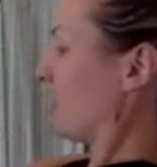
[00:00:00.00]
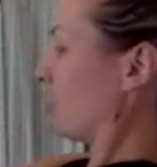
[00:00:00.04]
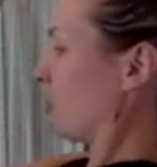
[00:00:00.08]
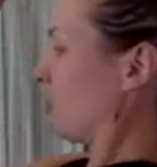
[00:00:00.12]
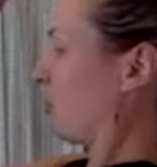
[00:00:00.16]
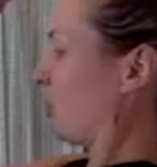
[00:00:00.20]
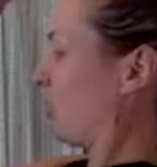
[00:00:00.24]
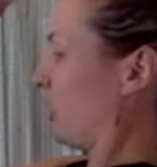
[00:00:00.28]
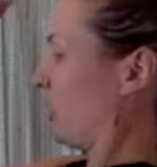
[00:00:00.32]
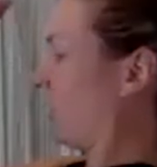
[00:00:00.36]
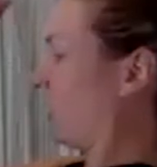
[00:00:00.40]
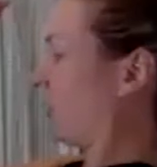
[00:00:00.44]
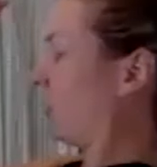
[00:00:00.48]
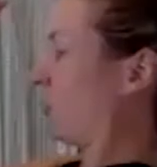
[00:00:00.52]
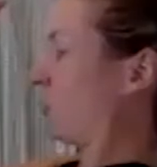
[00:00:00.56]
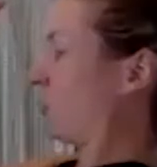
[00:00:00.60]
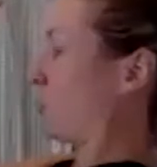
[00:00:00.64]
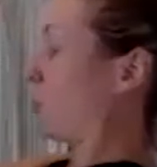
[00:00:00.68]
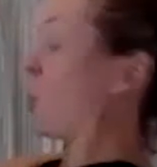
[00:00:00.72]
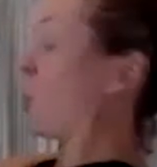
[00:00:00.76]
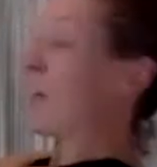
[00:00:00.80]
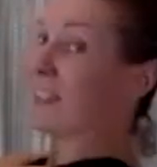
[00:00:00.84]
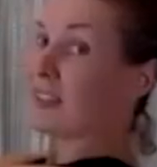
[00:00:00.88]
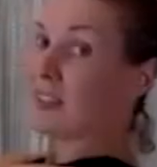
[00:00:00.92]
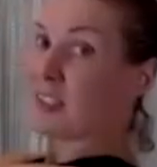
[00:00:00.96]
breathe, you're
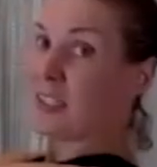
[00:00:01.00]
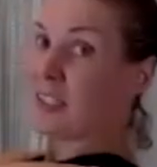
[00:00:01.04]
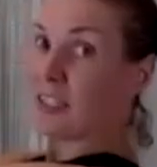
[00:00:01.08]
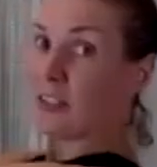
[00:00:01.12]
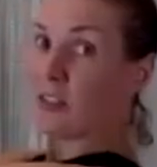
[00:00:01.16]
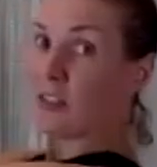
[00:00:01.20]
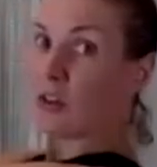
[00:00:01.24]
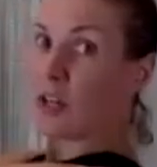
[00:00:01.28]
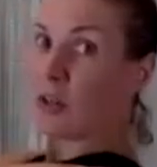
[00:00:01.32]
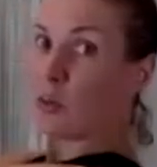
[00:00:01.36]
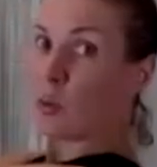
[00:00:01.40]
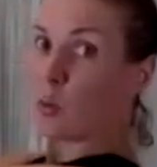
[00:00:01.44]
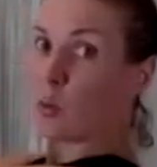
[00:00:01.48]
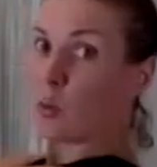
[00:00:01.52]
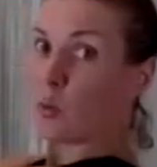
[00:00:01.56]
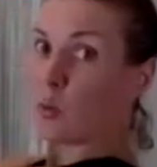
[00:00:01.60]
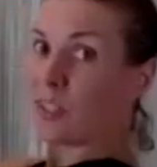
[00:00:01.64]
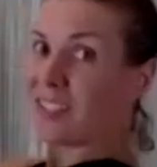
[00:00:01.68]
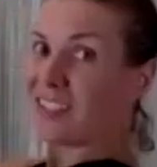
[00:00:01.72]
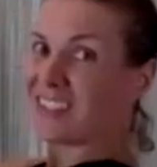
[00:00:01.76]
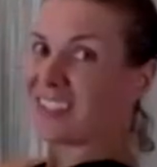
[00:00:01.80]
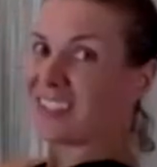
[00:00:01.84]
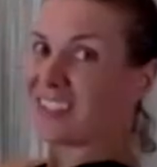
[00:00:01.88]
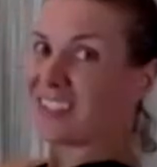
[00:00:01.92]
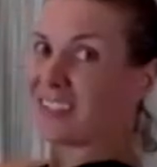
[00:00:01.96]
pressing, right? We're
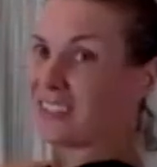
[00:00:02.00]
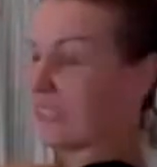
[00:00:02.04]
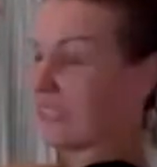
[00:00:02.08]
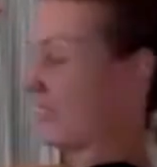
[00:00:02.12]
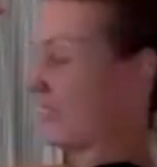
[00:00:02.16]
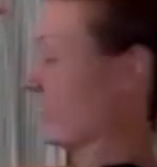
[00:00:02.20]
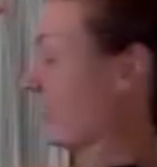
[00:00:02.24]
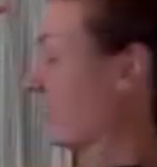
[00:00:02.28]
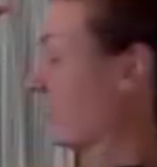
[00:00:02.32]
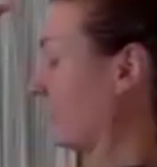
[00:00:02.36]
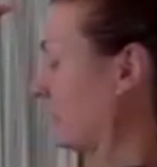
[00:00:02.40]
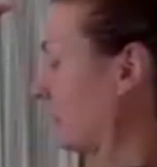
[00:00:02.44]
resisting.